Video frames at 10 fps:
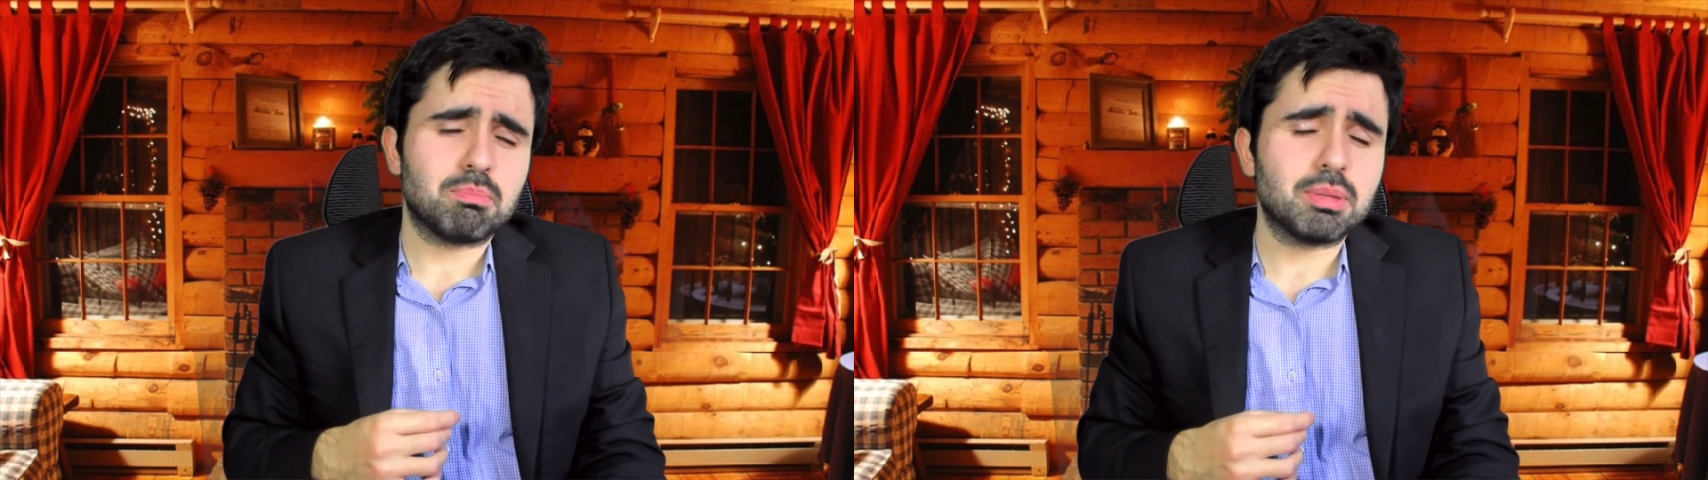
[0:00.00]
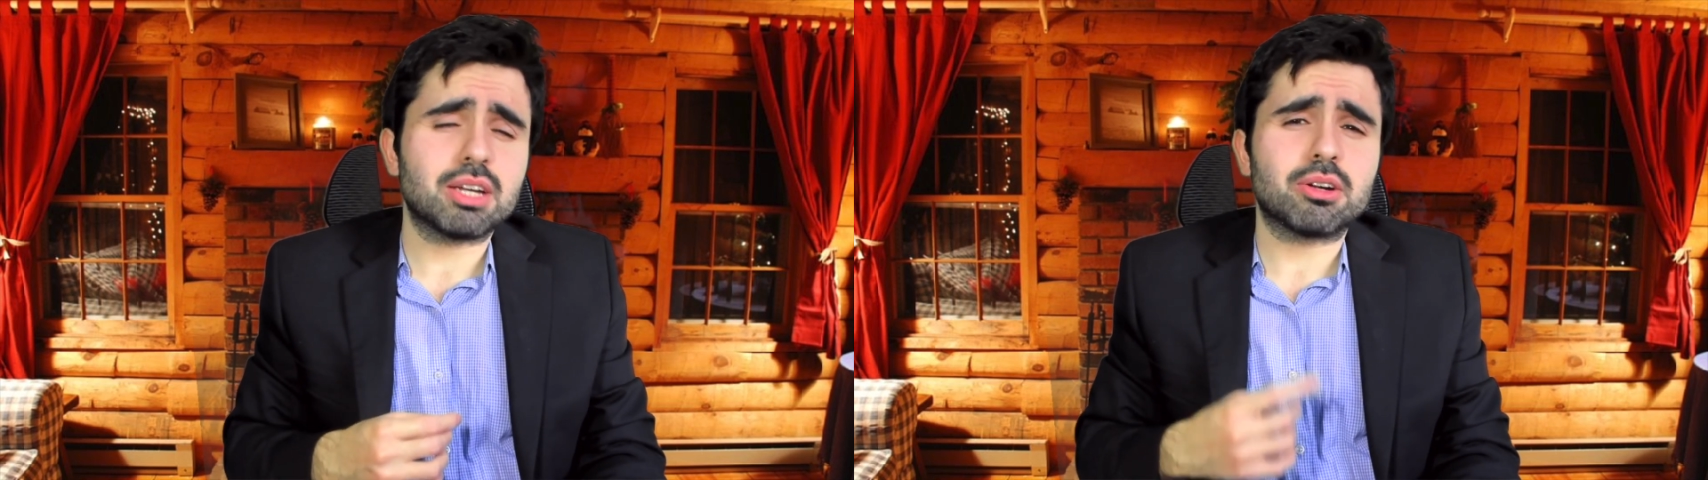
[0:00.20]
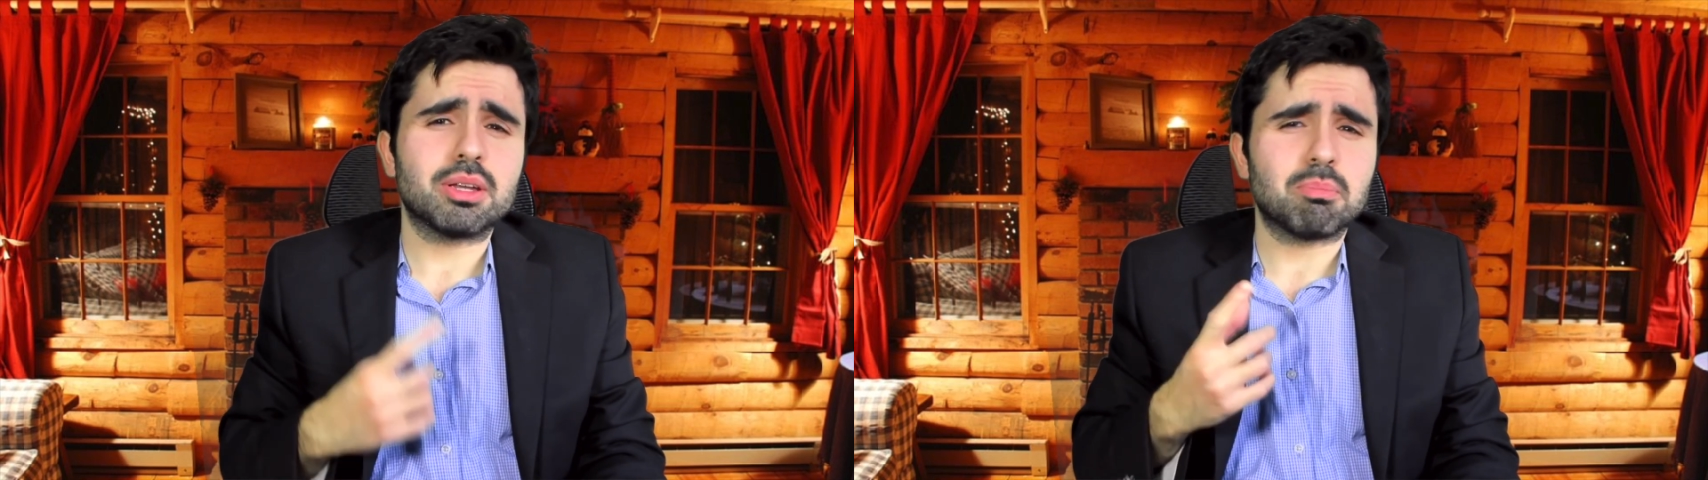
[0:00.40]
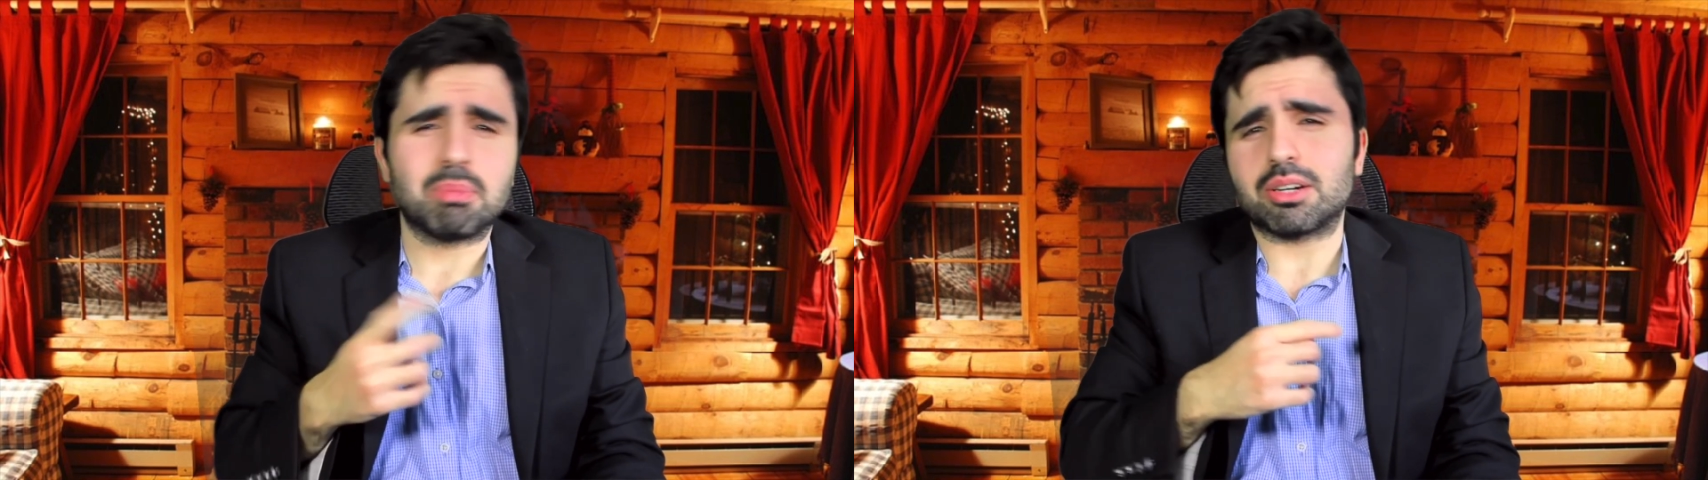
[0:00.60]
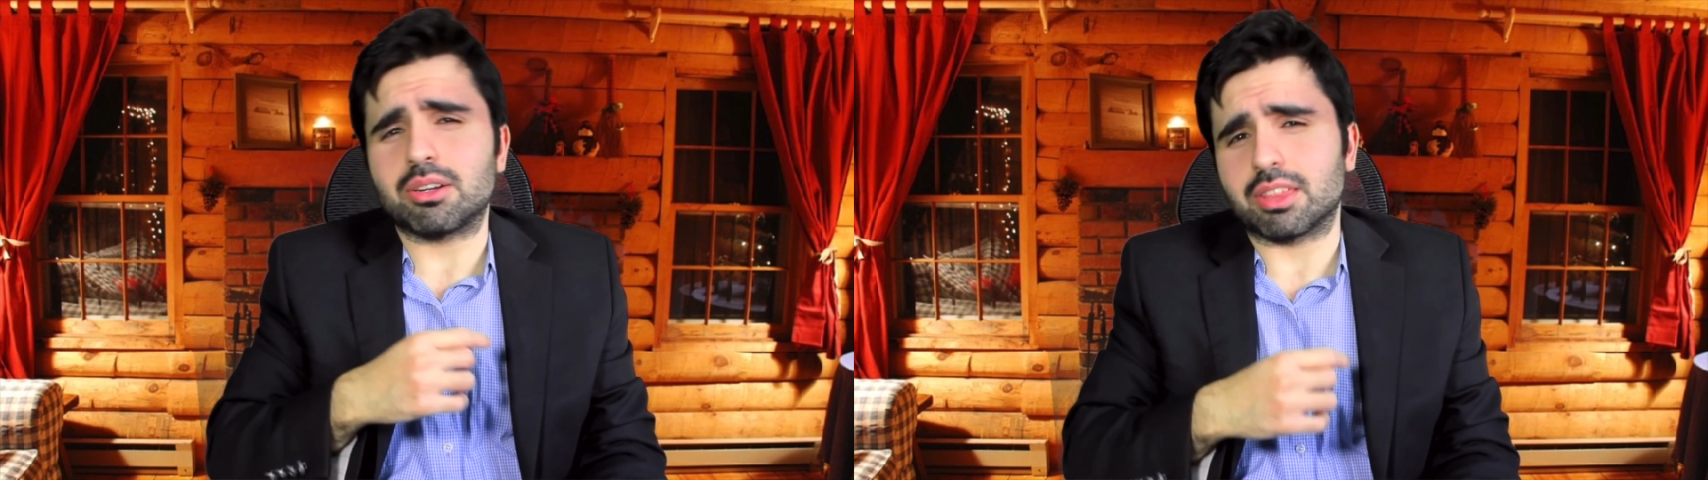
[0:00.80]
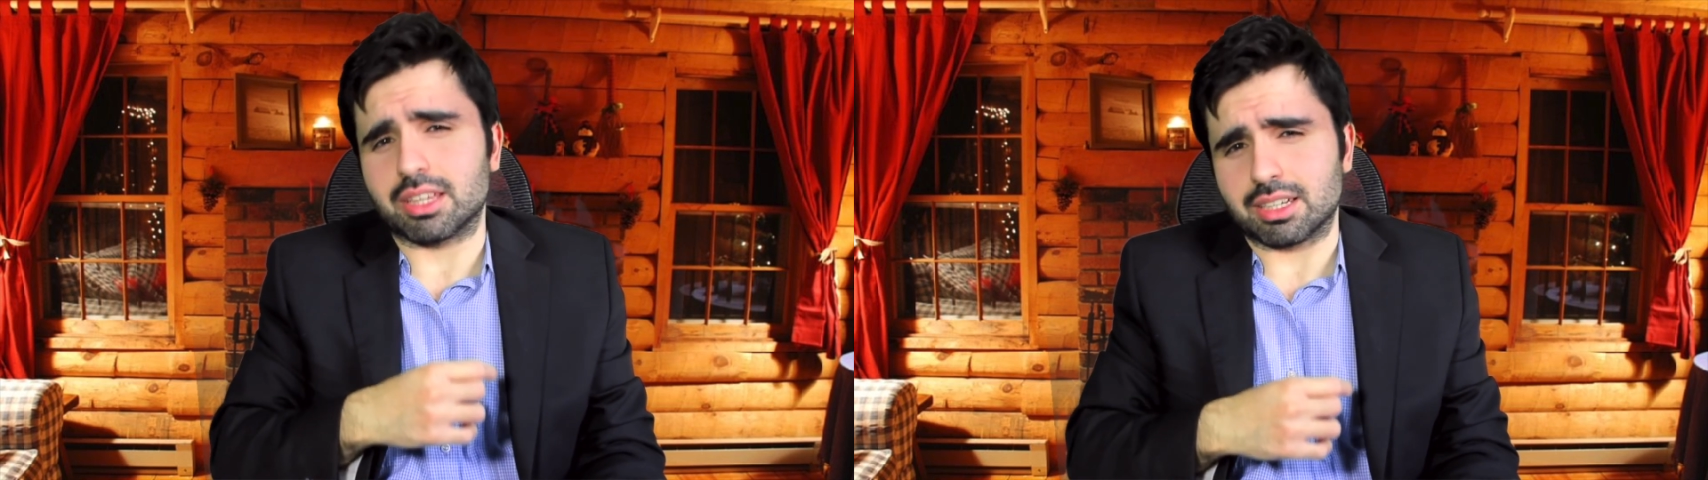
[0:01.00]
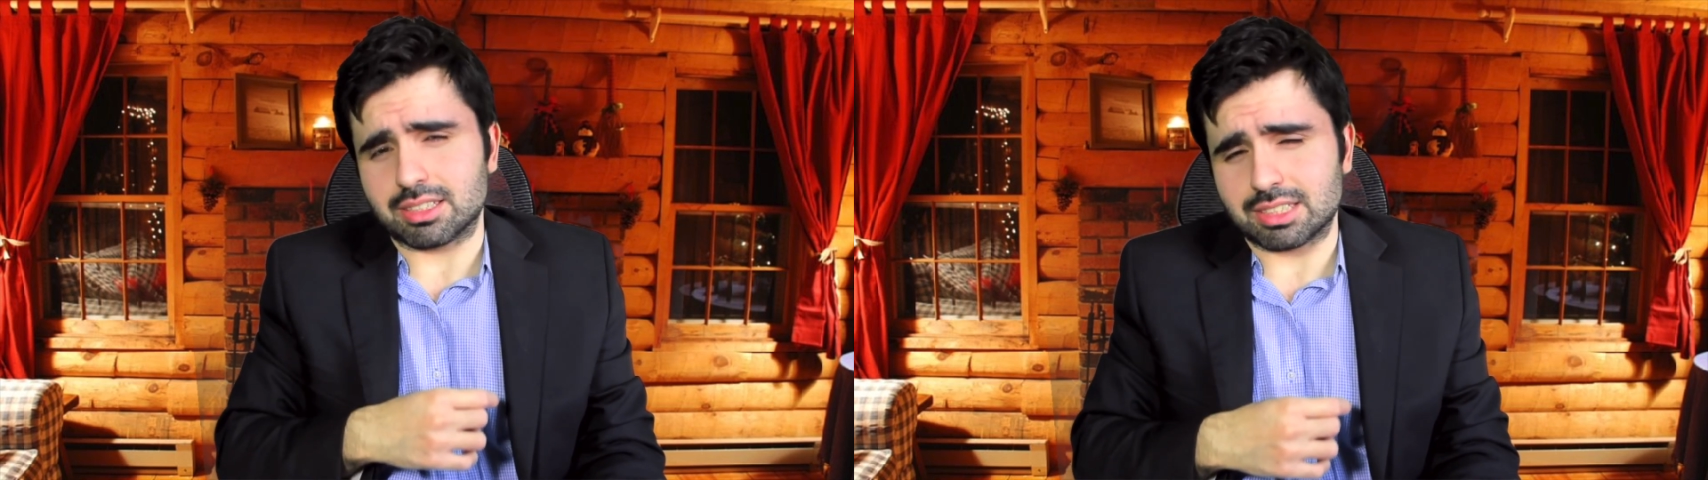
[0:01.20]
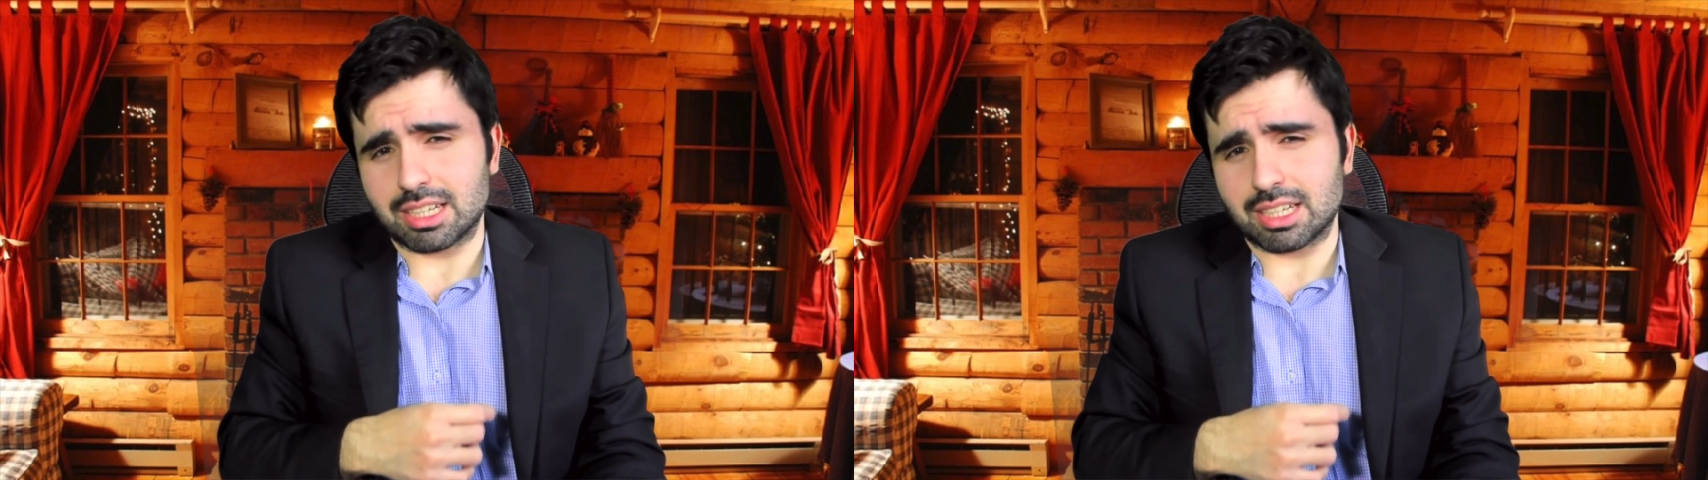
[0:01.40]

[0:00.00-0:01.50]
bigger and better things,